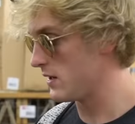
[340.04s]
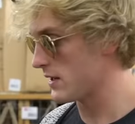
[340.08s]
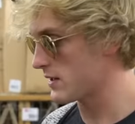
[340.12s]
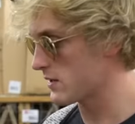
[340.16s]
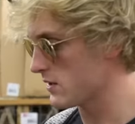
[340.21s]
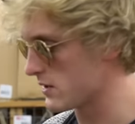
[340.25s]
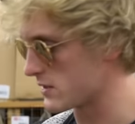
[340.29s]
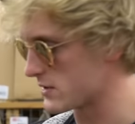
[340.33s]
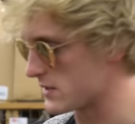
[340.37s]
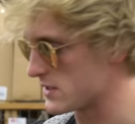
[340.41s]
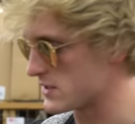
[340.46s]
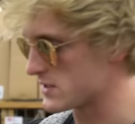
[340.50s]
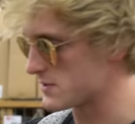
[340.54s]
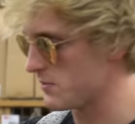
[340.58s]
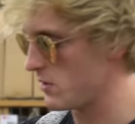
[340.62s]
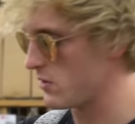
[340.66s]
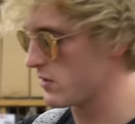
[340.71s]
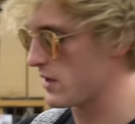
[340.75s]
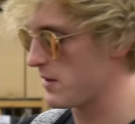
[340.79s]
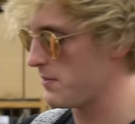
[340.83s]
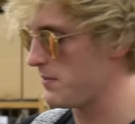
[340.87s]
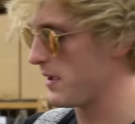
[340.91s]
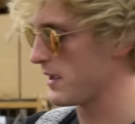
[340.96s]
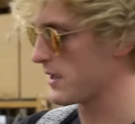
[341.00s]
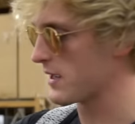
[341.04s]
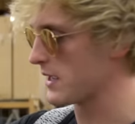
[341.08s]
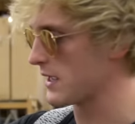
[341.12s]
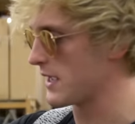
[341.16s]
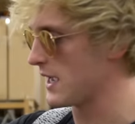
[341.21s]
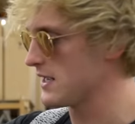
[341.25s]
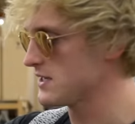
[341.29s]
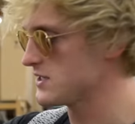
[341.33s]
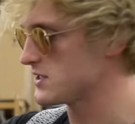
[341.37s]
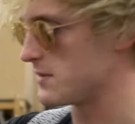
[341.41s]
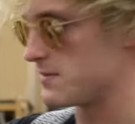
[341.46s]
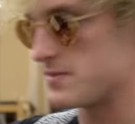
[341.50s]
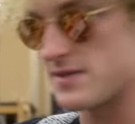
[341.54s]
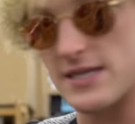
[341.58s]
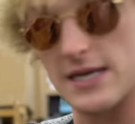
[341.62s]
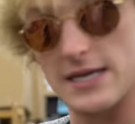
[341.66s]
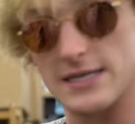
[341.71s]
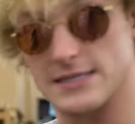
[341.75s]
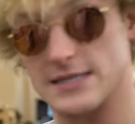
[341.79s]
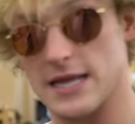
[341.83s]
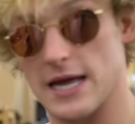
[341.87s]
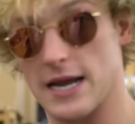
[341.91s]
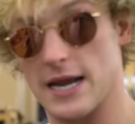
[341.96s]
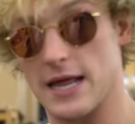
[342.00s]
Like, look, the smoky bacon ketchup
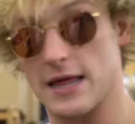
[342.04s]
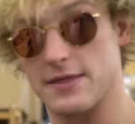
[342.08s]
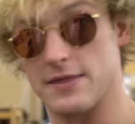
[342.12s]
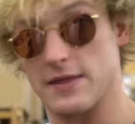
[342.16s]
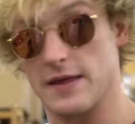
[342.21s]
says that, I